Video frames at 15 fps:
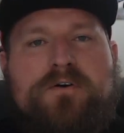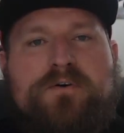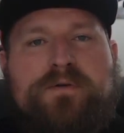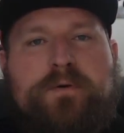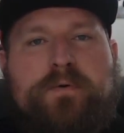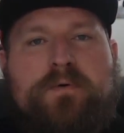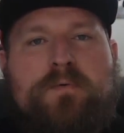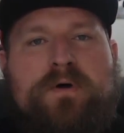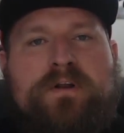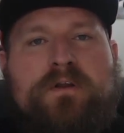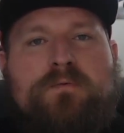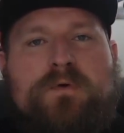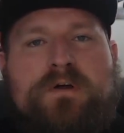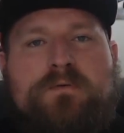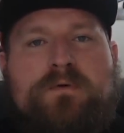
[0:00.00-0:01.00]
You were
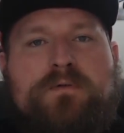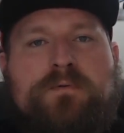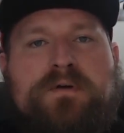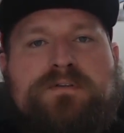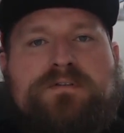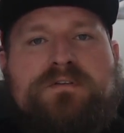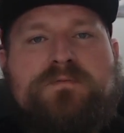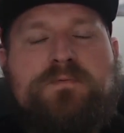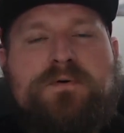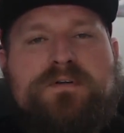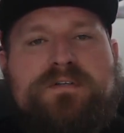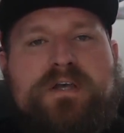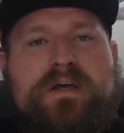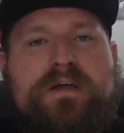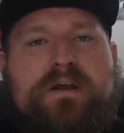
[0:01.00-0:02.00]
one-on-one with Wes the Sports
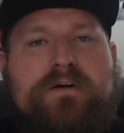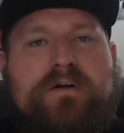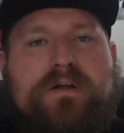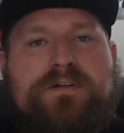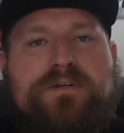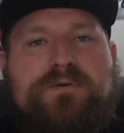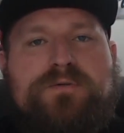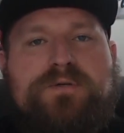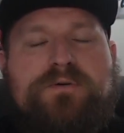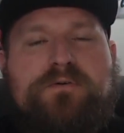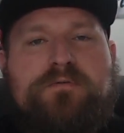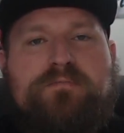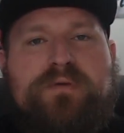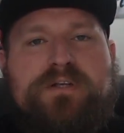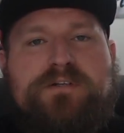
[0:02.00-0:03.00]
Guy here on YouTube,
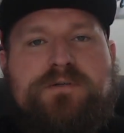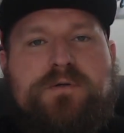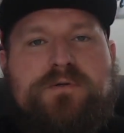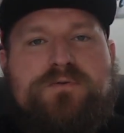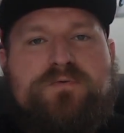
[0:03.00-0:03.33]
BitChute,